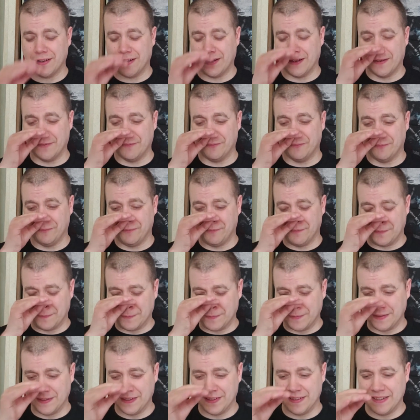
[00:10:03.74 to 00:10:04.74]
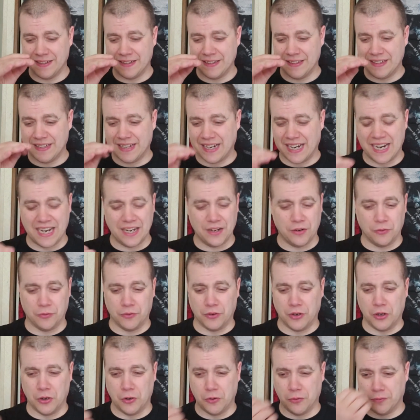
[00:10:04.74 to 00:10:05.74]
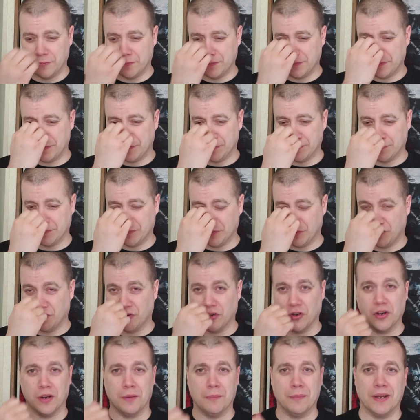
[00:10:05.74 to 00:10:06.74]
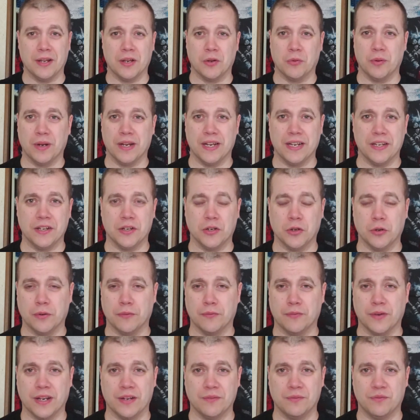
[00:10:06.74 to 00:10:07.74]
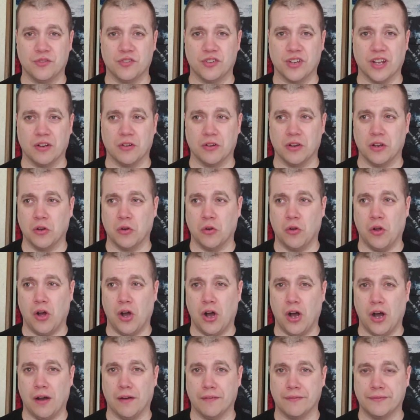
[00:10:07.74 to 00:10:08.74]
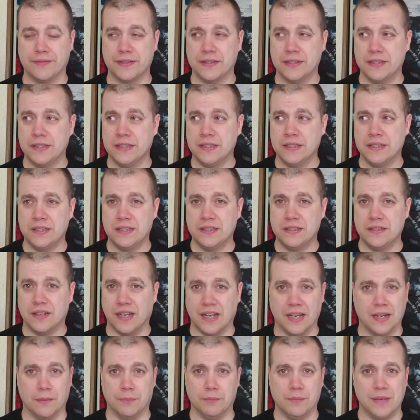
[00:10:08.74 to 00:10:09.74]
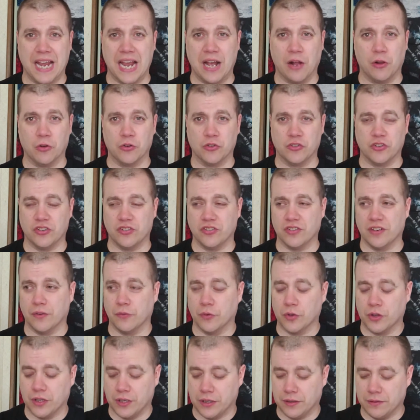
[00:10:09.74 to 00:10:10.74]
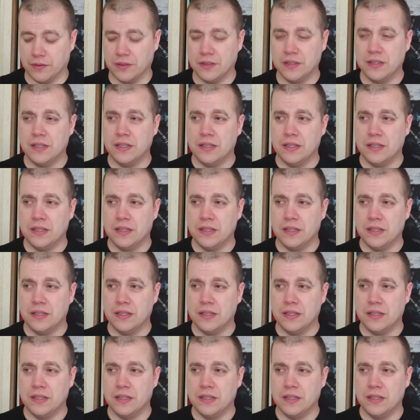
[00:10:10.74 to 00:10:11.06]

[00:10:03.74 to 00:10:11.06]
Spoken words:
I don't know. Just sorry, by the way, you know, if I sound a little off. I have allergies and everything.